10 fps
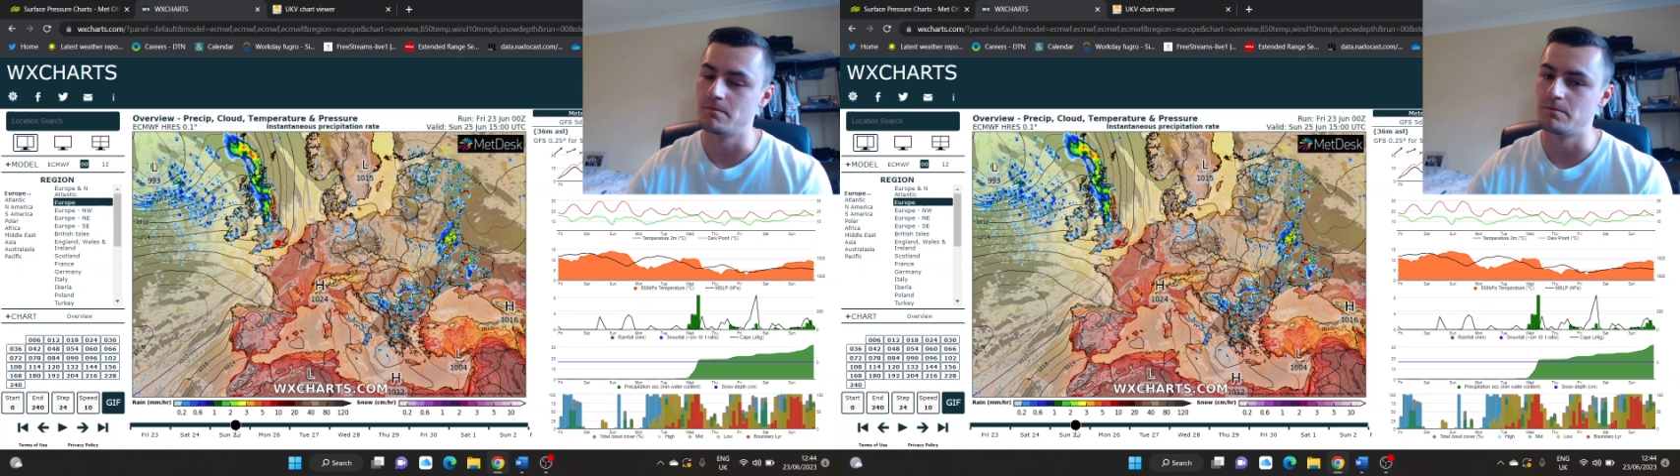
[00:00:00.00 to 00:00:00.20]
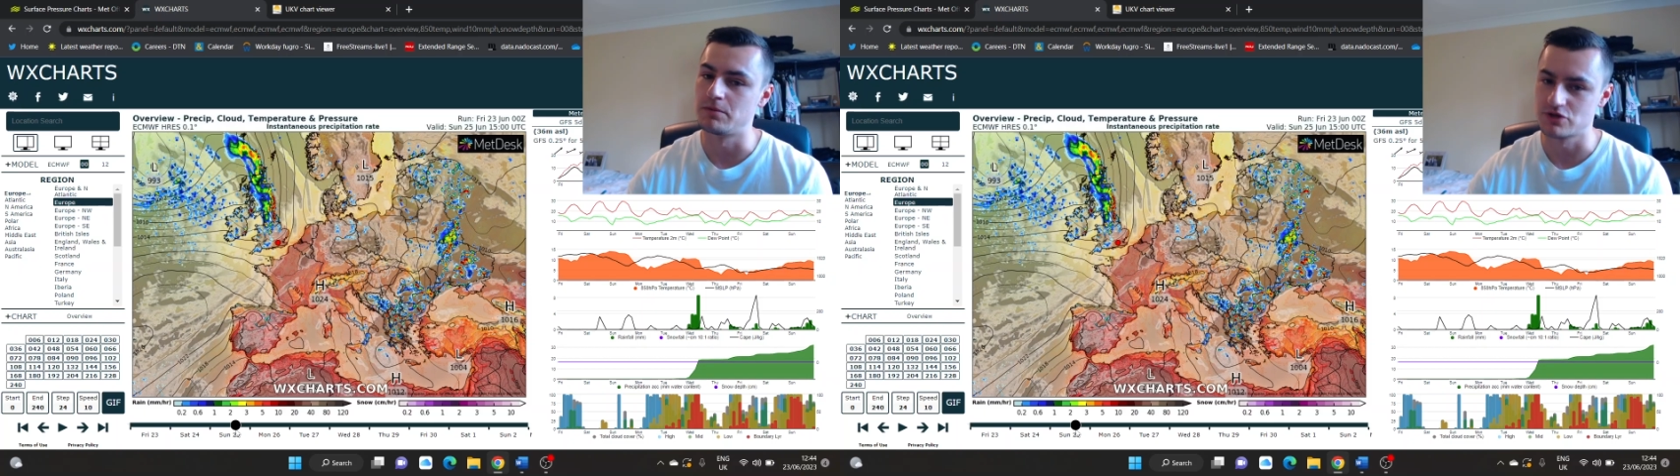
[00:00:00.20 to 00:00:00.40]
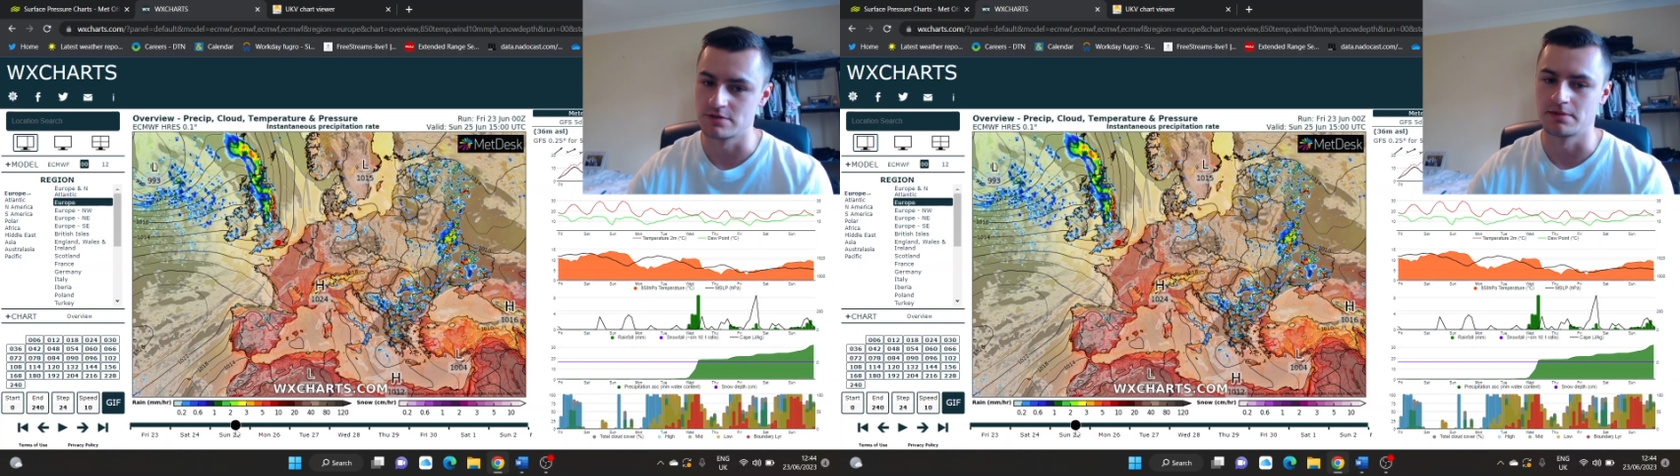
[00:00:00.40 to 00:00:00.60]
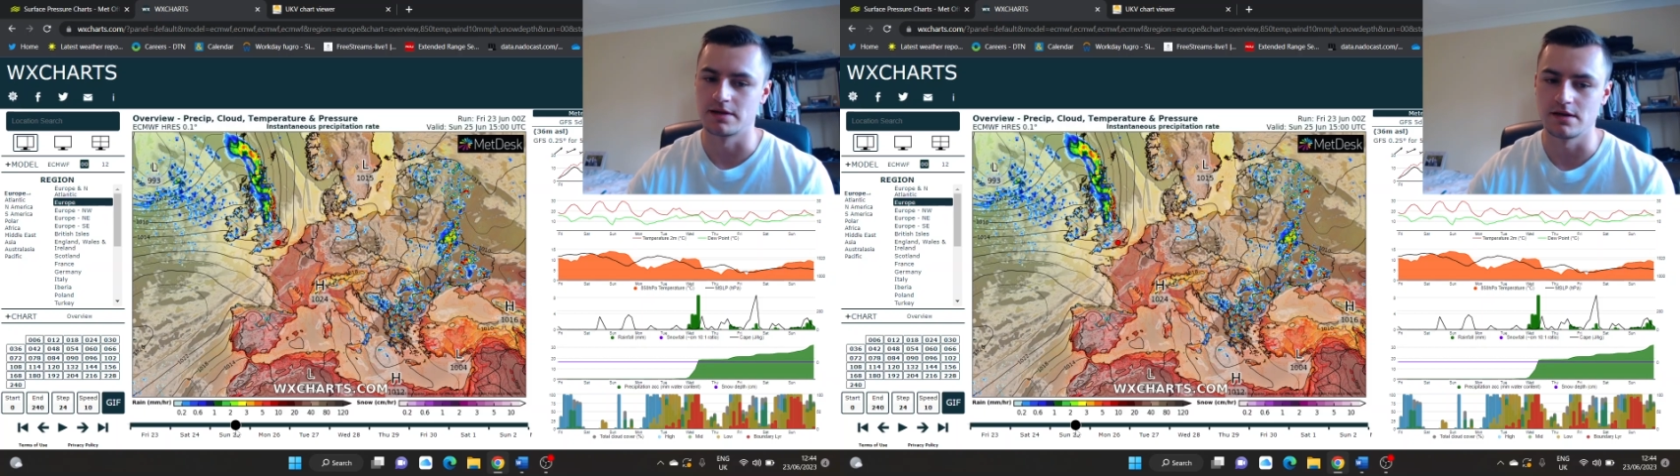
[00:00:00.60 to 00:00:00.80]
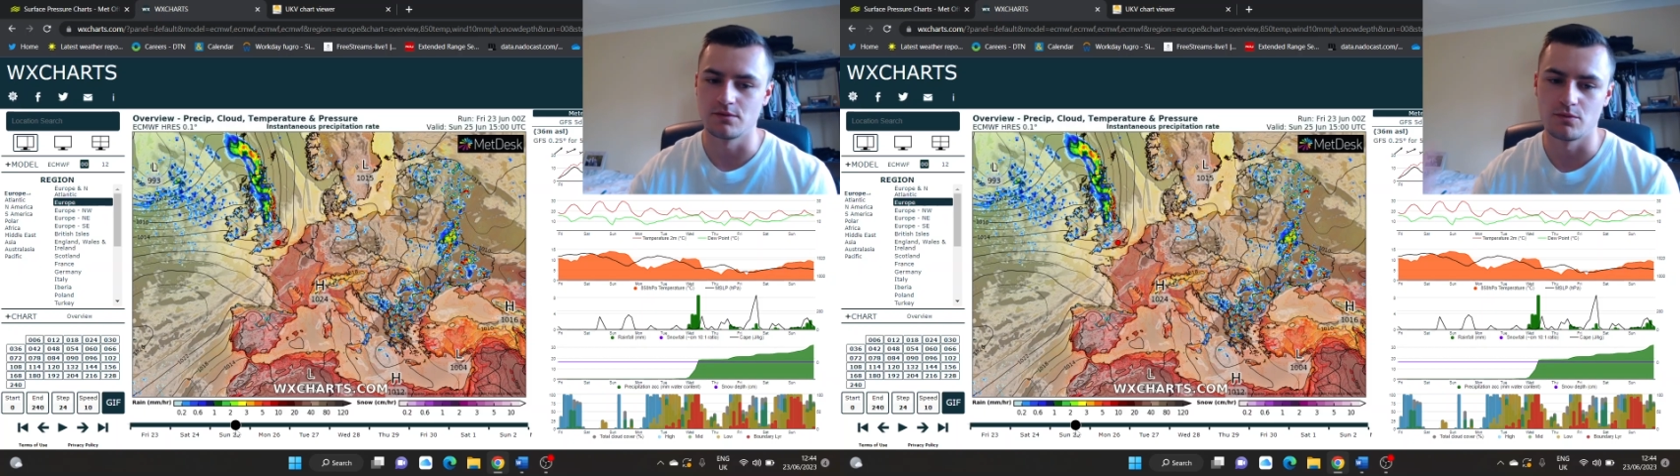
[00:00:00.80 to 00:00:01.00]

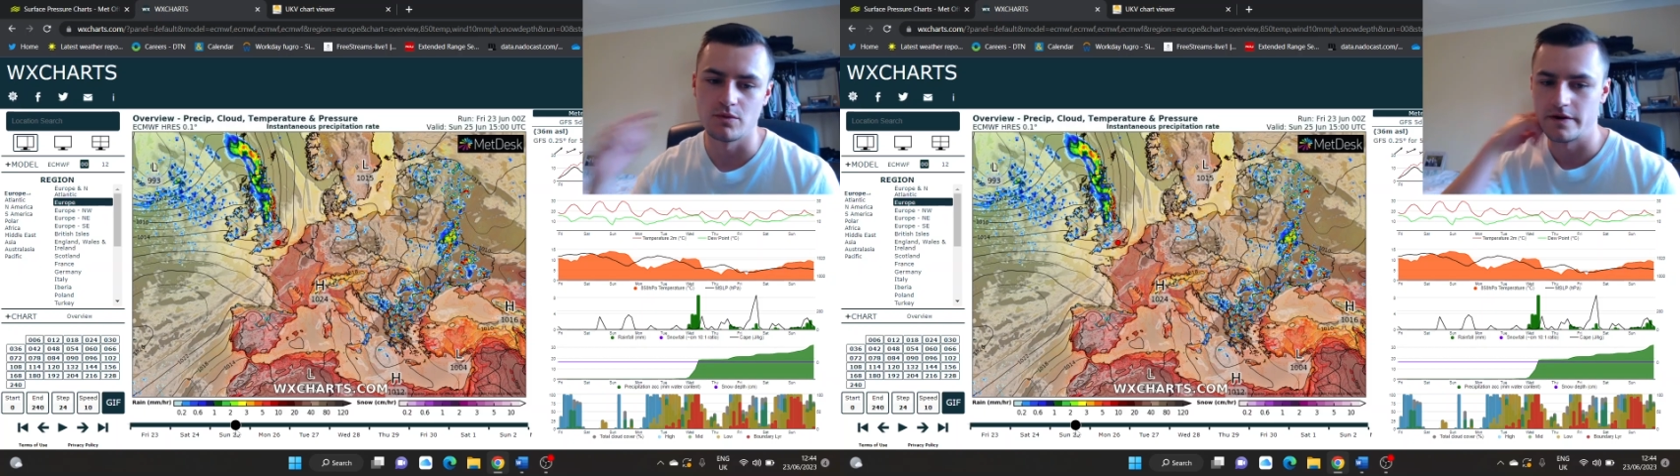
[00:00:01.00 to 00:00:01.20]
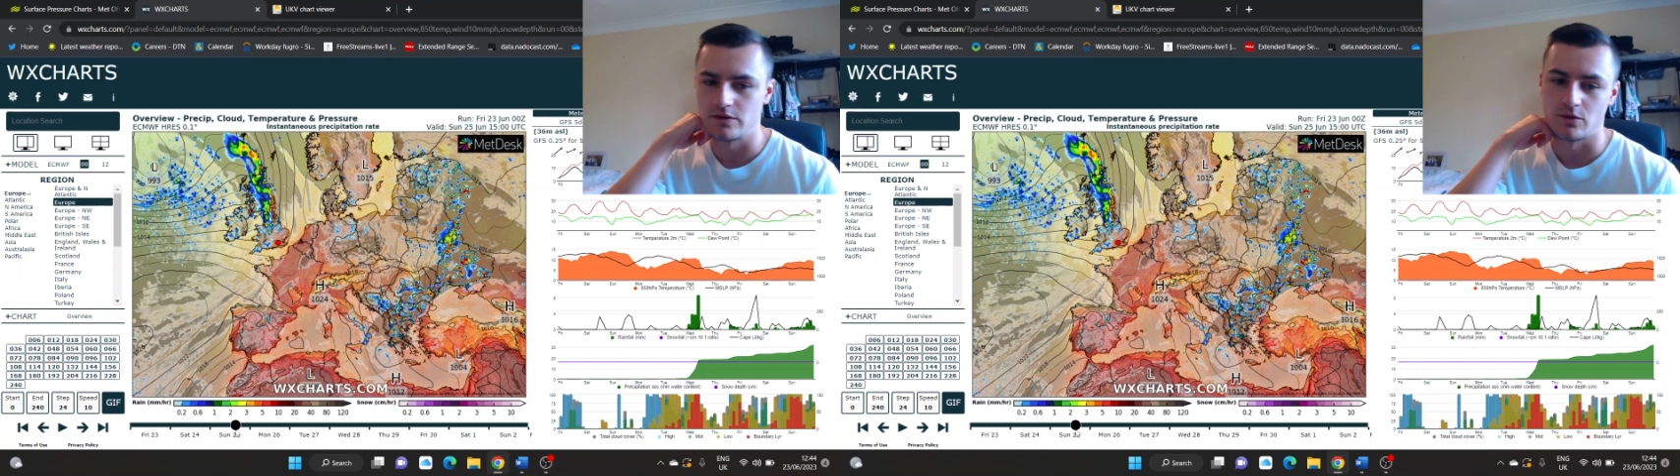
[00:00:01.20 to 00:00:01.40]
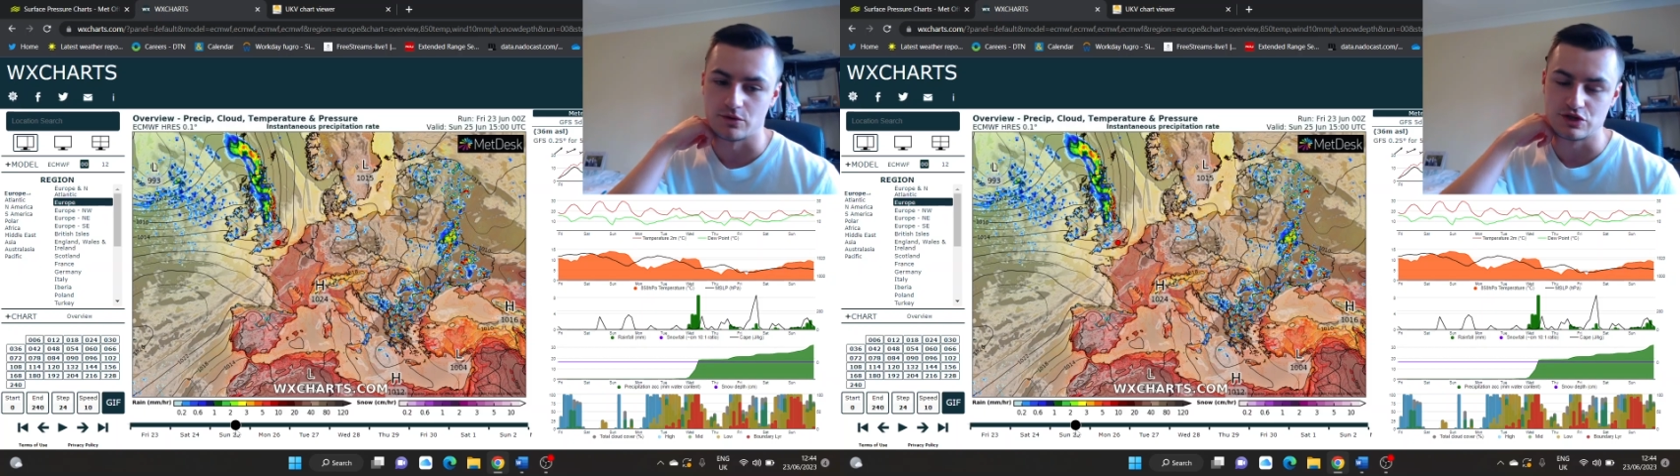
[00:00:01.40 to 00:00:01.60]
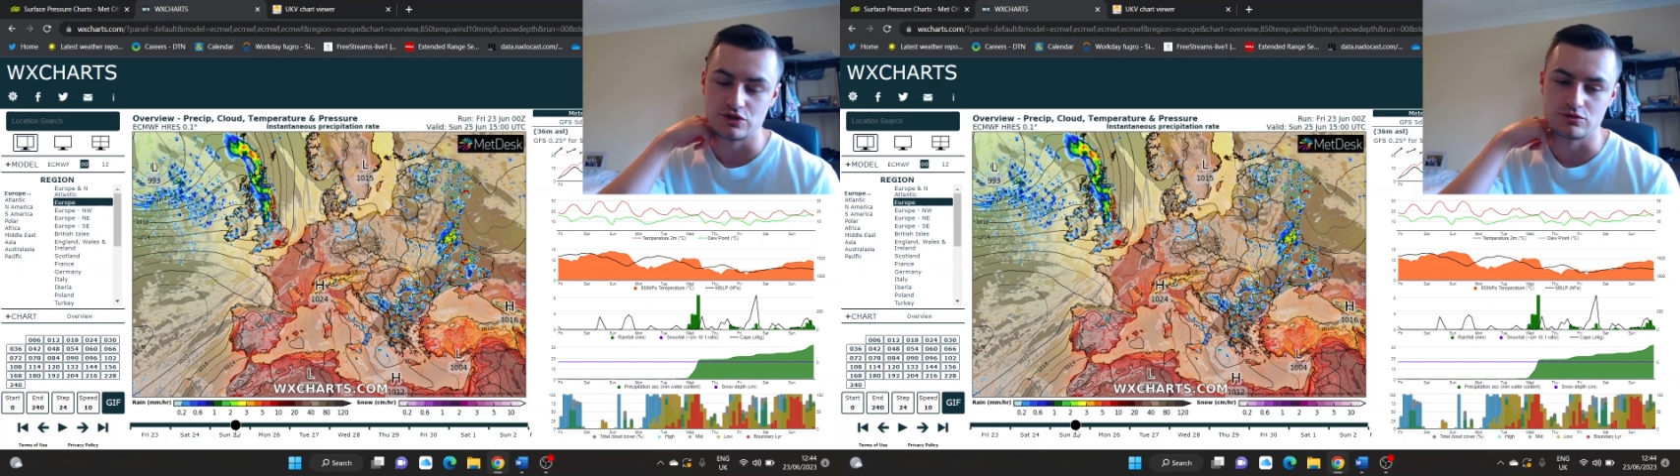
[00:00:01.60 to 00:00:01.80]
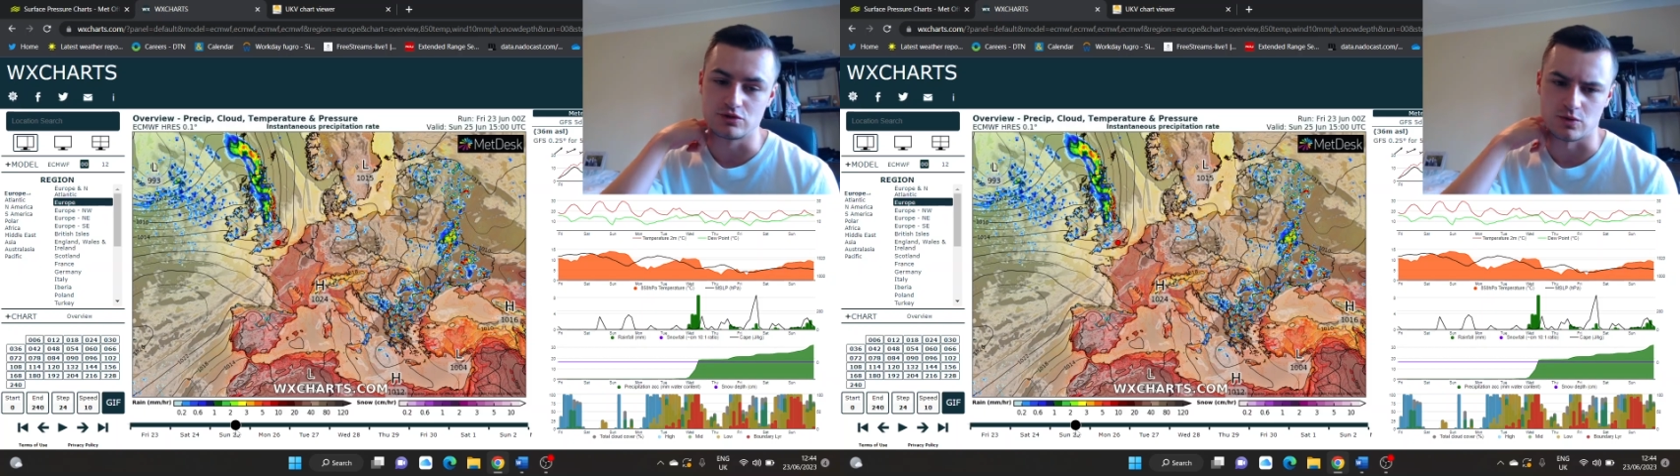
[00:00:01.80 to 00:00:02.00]
possibly 1 or
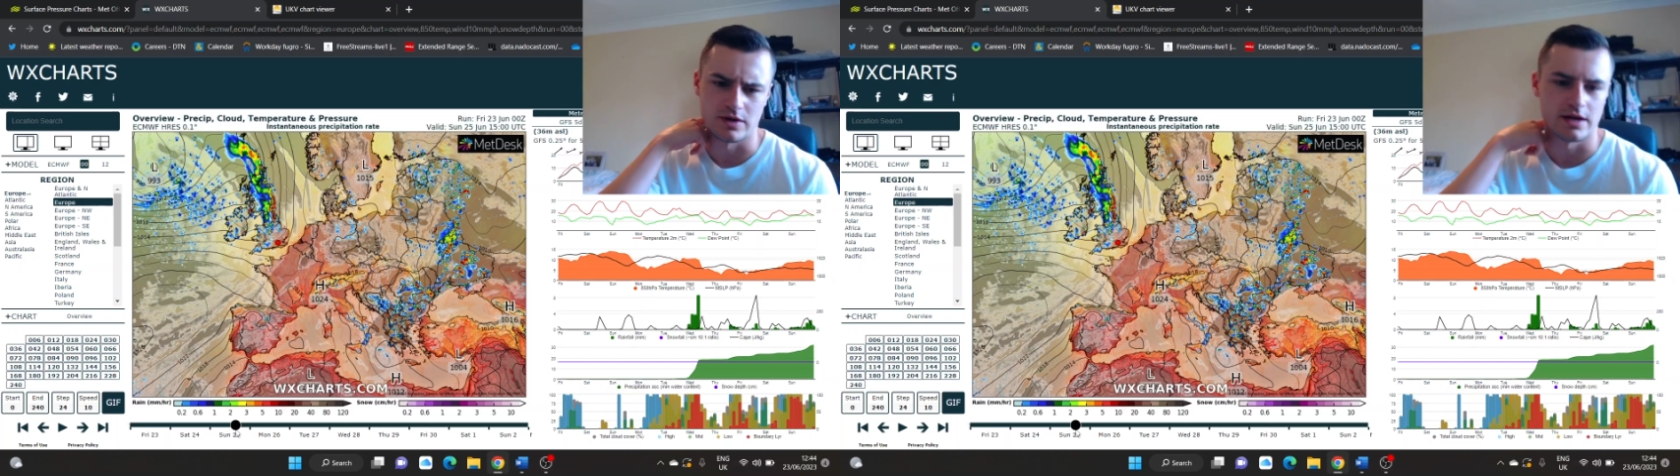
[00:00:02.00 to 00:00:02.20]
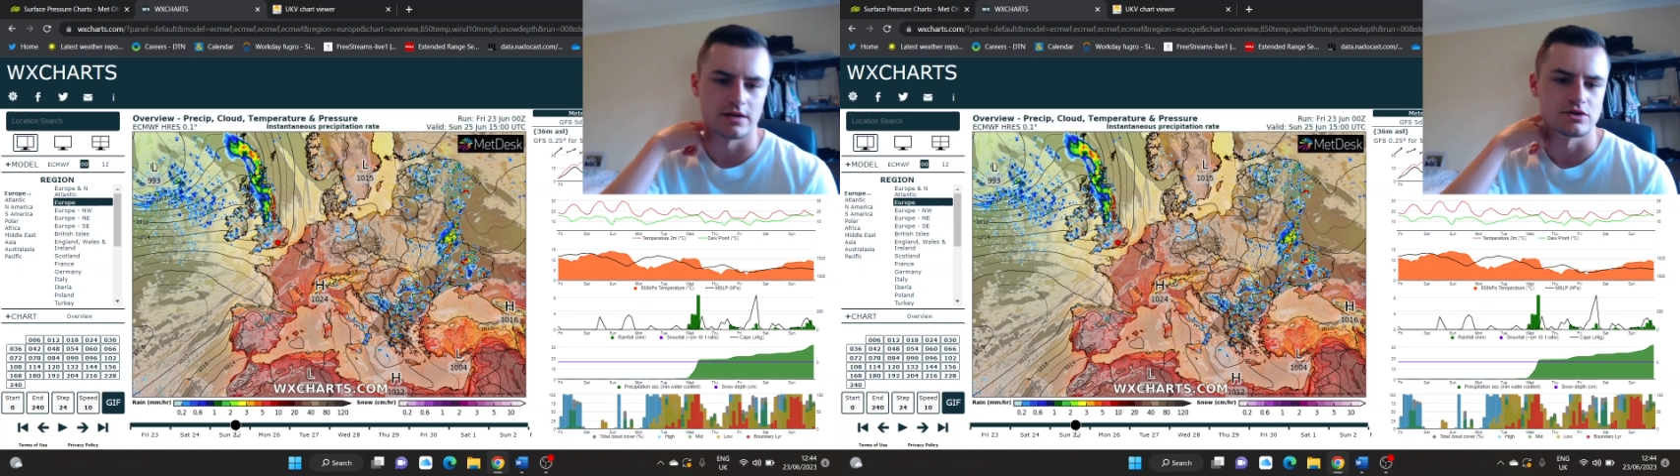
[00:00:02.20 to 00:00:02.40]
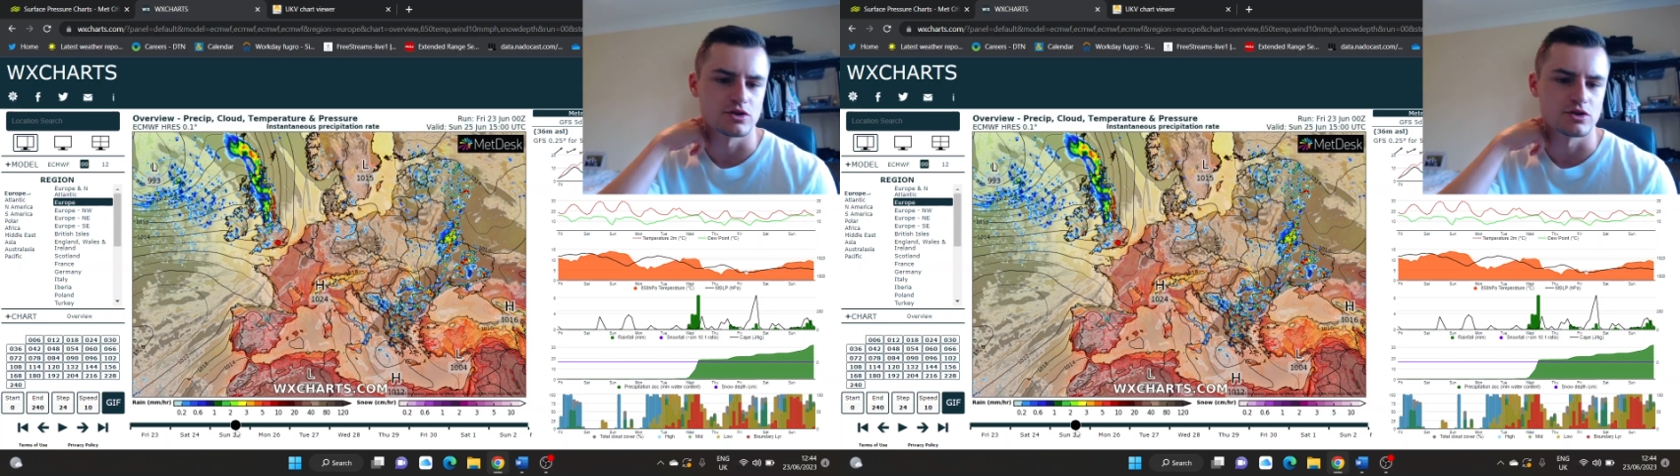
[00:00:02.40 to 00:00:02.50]
2 tornadoes.